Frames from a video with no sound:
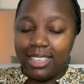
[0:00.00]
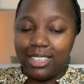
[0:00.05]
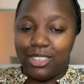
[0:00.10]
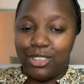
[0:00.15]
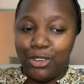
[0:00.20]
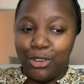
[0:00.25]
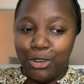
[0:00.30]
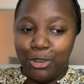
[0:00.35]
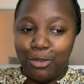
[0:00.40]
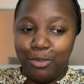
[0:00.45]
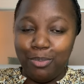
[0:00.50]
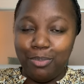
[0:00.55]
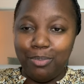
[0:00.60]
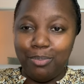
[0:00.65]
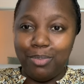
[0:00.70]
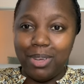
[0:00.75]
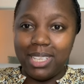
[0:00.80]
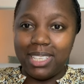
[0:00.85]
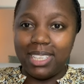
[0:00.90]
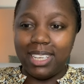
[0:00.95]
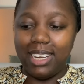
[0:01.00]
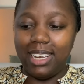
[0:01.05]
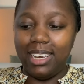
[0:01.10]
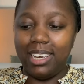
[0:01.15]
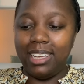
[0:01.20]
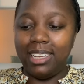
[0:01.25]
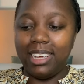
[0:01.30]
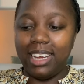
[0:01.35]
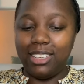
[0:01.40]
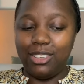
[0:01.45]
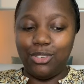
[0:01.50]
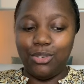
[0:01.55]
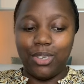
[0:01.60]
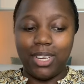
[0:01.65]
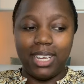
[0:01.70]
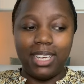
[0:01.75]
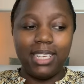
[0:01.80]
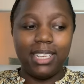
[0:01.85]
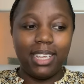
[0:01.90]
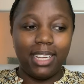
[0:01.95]
So basically, as you
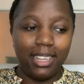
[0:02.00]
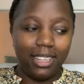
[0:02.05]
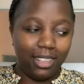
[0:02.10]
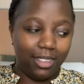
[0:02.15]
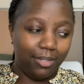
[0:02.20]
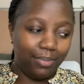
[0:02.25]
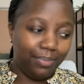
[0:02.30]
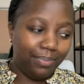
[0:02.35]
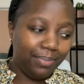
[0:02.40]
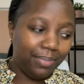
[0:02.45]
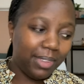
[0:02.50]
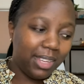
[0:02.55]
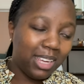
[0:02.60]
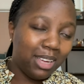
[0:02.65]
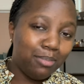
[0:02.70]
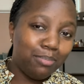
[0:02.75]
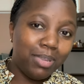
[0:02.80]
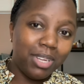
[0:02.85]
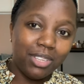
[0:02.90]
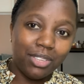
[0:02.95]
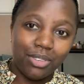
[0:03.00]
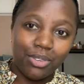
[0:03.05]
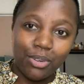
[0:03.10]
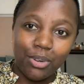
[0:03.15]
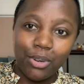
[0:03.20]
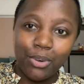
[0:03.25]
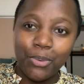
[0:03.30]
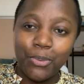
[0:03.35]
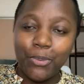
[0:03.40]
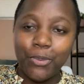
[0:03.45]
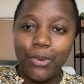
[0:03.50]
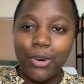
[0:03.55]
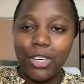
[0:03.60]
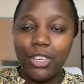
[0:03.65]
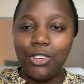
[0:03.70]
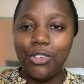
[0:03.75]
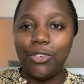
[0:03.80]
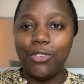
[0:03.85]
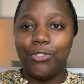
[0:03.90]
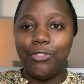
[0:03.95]
can tell, based on
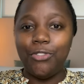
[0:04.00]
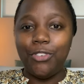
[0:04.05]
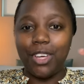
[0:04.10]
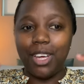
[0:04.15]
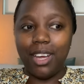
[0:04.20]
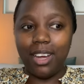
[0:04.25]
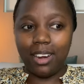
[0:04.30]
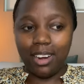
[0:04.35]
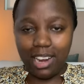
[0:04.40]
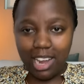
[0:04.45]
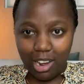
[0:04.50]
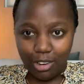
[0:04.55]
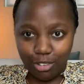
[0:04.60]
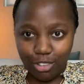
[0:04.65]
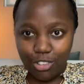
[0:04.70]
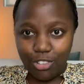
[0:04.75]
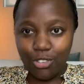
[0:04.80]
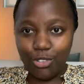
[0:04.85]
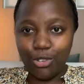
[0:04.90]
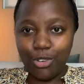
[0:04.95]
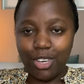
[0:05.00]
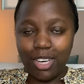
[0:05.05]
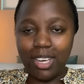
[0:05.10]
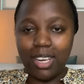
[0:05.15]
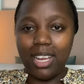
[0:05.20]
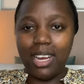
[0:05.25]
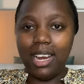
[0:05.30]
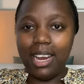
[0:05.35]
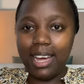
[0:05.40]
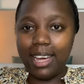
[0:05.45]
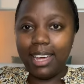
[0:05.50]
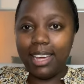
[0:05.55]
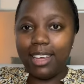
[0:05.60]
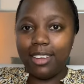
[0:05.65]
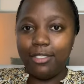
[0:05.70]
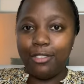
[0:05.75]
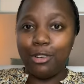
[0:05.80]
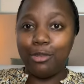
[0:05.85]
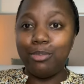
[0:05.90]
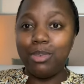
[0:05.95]
what you figured out you already
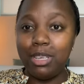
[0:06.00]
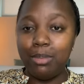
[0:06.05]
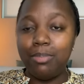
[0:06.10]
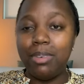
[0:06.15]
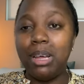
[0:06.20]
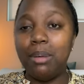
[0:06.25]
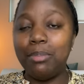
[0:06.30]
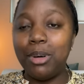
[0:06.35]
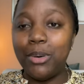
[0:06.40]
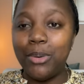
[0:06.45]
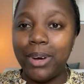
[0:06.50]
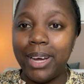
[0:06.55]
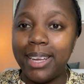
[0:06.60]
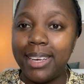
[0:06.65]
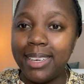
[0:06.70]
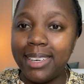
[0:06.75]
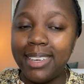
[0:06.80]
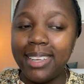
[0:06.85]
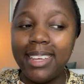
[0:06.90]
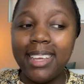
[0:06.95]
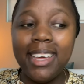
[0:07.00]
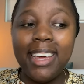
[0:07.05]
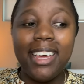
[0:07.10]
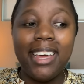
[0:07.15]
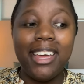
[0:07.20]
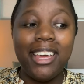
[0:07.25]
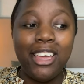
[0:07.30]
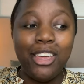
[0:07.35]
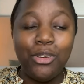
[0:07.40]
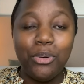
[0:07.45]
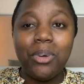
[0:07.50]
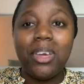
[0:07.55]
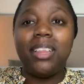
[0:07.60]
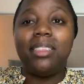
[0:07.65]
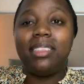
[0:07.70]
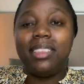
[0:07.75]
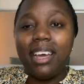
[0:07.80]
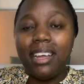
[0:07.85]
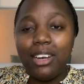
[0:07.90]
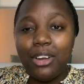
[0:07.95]
like from tip number one, you
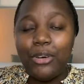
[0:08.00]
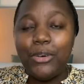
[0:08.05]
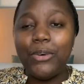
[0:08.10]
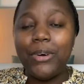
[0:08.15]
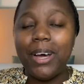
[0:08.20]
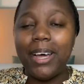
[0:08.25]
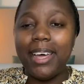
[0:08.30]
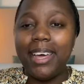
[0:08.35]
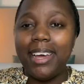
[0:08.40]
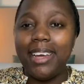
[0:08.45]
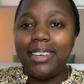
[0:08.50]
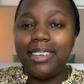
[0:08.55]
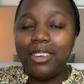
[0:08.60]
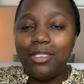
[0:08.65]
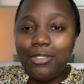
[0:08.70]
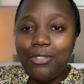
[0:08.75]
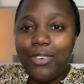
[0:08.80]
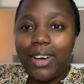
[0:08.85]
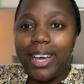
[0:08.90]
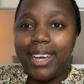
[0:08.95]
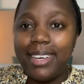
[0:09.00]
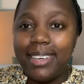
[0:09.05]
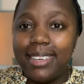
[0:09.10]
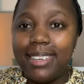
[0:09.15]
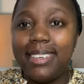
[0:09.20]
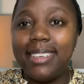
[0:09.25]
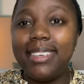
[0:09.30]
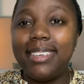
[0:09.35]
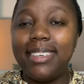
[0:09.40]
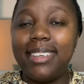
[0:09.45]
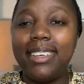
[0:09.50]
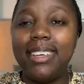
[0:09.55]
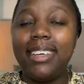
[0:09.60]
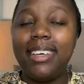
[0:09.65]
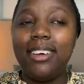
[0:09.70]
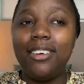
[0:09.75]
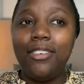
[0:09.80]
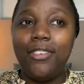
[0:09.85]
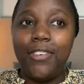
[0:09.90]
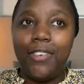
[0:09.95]
can then go ahead and find
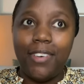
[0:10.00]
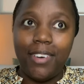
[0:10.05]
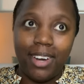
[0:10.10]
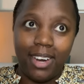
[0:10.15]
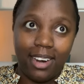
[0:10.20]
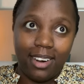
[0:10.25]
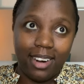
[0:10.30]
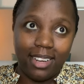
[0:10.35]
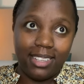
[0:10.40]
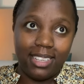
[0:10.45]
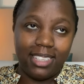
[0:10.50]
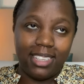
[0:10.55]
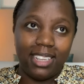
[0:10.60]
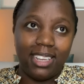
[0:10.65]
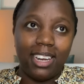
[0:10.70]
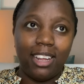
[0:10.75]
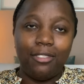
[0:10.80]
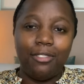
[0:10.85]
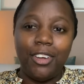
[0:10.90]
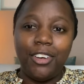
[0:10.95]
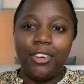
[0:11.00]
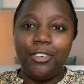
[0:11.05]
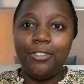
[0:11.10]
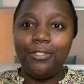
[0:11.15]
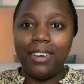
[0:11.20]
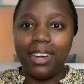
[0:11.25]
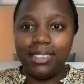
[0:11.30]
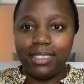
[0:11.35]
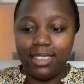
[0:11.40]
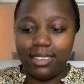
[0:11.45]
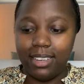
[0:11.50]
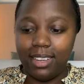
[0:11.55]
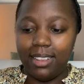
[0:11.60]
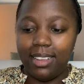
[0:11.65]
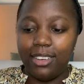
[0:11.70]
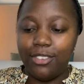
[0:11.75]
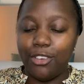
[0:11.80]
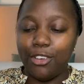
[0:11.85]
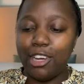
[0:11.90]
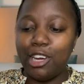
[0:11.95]
fragrances that are very
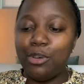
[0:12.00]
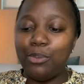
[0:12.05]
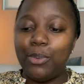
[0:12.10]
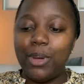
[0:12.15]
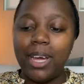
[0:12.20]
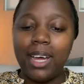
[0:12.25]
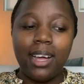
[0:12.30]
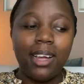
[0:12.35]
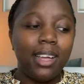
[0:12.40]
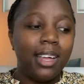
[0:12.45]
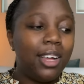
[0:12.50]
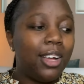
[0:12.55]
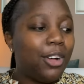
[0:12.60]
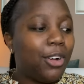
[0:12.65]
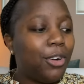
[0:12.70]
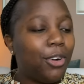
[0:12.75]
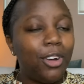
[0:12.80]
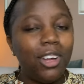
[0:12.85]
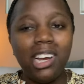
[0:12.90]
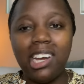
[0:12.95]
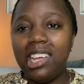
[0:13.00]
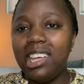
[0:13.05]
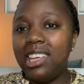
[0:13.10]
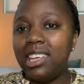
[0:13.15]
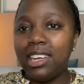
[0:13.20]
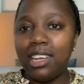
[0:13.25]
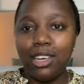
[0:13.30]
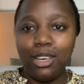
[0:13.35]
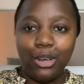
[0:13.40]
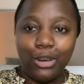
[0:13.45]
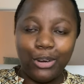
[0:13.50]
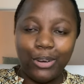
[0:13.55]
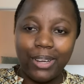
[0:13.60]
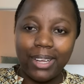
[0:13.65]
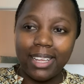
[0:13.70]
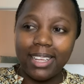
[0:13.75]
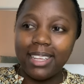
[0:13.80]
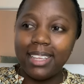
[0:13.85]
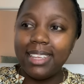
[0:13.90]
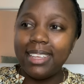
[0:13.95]
versatile that you can wear all year
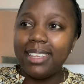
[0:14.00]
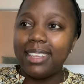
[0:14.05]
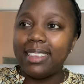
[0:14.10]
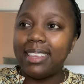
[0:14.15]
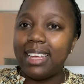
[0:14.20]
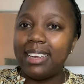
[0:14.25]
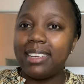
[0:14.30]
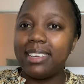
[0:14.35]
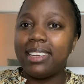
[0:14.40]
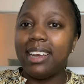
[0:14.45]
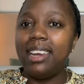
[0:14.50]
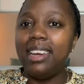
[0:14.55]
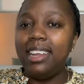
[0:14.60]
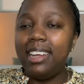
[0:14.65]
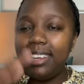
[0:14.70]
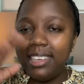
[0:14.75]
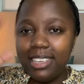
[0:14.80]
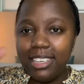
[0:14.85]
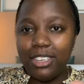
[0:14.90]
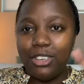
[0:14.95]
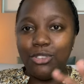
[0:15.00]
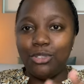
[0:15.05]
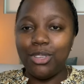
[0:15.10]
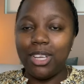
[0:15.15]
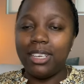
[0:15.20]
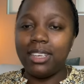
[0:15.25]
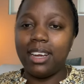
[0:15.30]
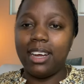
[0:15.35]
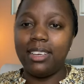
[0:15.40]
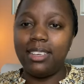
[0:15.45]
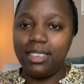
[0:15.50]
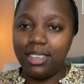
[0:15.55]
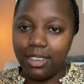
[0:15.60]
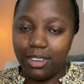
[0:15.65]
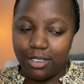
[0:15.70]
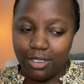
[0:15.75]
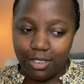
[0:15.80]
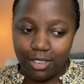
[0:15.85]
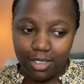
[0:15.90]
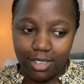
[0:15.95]
long that lean into that
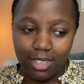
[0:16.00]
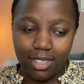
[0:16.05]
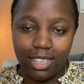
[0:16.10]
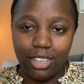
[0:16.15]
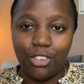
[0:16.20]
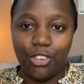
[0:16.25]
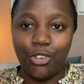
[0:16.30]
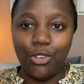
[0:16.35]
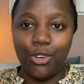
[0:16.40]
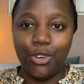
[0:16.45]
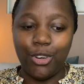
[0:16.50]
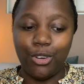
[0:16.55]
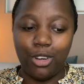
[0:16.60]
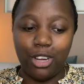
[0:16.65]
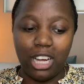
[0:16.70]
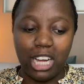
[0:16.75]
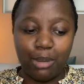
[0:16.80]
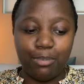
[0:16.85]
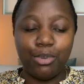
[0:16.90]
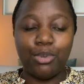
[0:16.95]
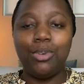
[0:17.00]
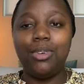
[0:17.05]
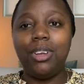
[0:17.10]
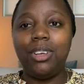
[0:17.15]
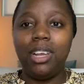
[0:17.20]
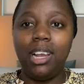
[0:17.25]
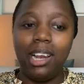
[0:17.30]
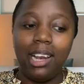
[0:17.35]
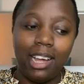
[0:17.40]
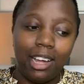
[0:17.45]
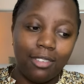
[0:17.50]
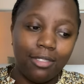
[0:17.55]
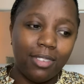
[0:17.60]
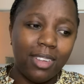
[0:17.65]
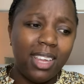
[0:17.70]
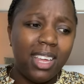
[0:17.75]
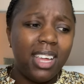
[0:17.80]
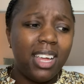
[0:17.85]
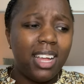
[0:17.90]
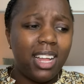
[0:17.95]
category that you absolutely love.
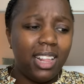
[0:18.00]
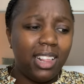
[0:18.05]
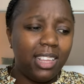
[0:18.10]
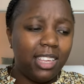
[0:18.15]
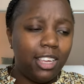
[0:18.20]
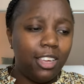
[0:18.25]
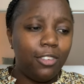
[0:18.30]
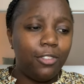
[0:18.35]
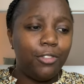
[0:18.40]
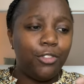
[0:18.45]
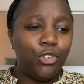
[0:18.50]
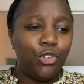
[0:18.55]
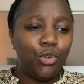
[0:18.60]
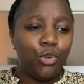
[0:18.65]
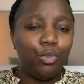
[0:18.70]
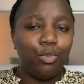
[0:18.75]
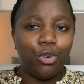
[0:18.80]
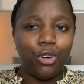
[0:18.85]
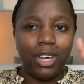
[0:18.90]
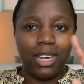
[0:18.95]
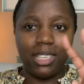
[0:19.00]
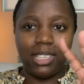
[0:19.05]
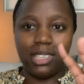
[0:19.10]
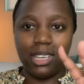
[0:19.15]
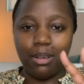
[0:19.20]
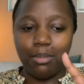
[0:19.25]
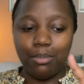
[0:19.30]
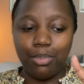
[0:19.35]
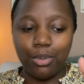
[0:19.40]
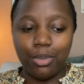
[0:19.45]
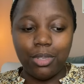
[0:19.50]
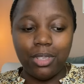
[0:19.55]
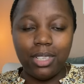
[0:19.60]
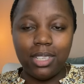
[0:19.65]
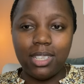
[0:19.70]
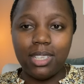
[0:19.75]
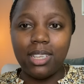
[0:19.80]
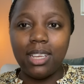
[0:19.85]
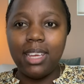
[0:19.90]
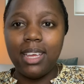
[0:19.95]
I'll give two more
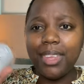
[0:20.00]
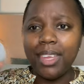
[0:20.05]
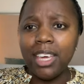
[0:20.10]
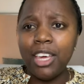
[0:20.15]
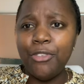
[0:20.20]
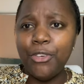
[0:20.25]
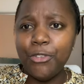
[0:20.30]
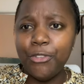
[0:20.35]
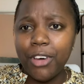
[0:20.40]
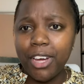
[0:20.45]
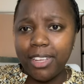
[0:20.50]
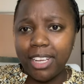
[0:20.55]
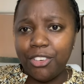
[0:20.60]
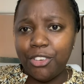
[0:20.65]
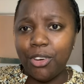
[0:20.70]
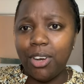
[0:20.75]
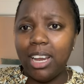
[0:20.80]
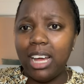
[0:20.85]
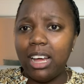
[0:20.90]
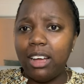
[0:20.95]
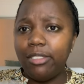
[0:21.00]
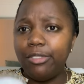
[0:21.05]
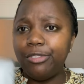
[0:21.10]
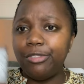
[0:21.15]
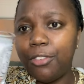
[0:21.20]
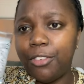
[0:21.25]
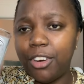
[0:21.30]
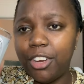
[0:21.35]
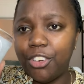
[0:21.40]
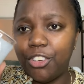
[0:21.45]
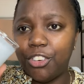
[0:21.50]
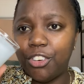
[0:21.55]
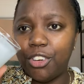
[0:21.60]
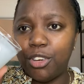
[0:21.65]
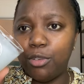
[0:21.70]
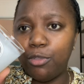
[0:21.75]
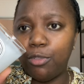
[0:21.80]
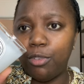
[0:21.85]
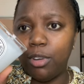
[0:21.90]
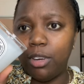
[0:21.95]
examples. If you find that you love
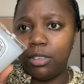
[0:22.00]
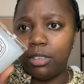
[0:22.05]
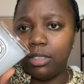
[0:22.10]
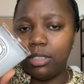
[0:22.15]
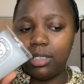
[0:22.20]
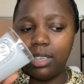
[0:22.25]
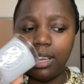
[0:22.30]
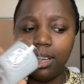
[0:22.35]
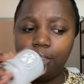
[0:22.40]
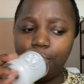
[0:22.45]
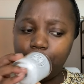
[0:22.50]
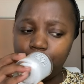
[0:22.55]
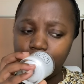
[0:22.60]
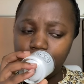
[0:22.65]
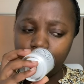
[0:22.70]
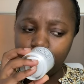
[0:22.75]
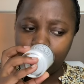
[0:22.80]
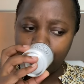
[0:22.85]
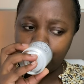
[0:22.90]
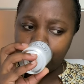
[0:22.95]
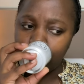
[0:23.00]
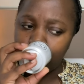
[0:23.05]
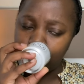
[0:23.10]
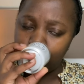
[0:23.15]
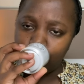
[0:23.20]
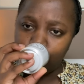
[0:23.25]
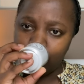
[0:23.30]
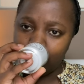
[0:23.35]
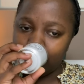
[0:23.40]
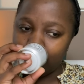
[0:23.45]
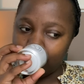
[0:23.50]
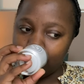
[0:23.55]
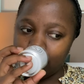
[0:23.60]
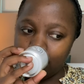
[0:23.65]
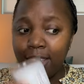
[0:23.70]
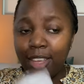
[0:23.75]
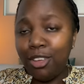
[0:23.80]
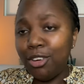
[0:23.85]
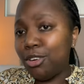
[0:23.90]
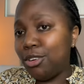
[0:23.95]
fresh florals, like fresh
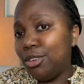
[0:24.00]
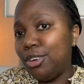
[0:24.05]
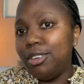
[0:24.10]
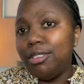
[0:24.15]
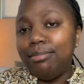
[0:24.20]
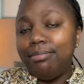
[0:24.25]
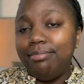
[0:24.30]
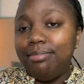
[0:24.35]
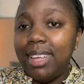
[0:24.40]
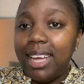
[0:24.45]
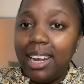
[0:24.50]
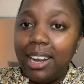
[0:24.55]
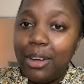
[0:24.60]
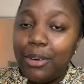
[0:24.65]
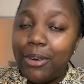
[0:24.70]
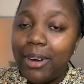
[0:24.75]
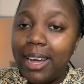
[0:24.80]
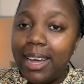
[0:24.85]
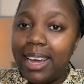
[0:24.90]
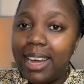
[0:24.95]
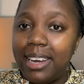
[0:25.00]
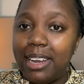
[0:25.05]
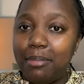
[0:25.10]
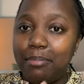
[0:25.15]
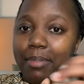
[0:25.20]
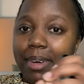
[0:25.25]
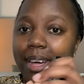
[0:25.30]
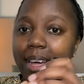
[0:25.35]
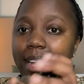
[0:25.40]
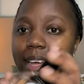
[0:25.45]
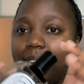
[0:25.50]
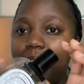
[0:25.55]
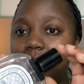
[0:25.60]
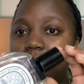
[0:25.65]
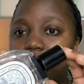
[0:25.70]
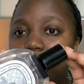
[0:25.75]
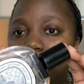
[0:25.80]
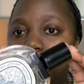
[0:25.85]
roses, you could then go ahead and buy